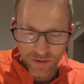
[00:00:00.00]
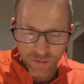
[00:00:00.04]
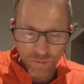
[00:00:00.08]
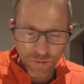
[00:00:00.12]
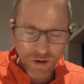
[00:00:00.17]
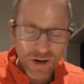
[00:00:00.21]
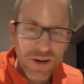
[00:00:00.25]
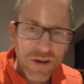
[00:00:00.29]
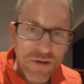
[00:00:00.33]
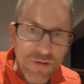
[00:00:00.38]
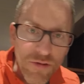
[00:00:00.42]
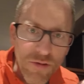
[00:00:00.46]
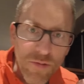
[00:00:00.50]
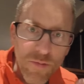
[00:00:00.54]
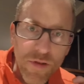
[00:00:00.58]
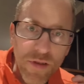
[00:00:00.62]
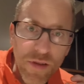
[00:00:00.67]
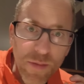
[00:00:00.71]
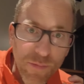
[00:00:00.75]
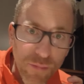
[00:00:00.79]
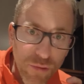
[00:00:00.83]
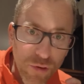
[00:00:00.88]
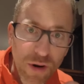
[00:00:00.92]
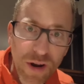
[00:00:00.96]
I'm gonna do it with a
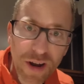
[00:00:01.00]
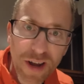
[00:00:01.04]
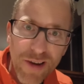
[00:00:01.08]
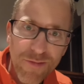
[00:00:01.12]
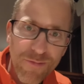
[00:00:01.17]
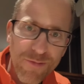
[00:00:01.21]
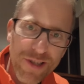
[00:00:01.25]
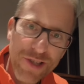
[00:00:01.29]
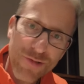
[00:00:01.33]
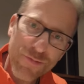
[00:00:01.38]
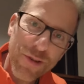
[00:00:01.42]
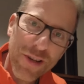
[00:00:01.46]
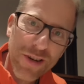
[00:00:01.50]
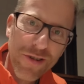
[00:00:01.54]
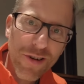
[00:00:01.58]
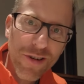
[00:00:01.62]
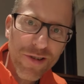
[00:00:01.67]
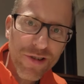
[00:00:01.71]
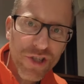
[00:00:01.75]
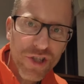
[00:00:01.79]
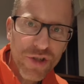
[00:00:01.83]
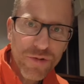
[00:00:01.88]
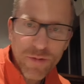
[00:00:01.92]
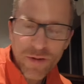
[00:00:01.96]
prawn, which we call
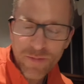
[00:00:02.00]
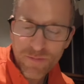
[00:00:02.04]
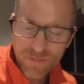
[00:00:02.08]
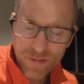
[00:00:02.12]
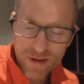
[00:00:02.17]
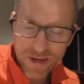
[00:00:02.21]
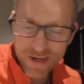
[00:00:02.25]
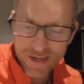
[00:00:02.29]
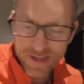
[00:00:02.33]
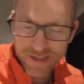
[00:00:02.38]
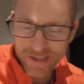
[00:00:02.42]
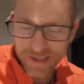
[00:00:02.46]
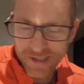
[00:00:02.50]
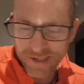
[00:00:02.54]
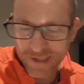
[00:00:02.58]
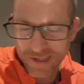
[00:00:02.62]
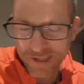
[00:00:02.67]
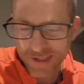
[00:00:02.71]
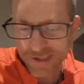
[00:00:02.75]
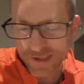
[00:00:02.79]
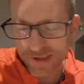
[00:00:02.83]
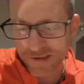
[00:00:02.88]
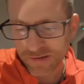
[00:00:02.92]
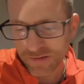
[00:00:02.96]
shrimp back in the
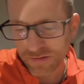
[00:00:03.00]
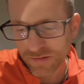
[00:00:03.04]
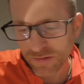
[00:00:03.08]
states.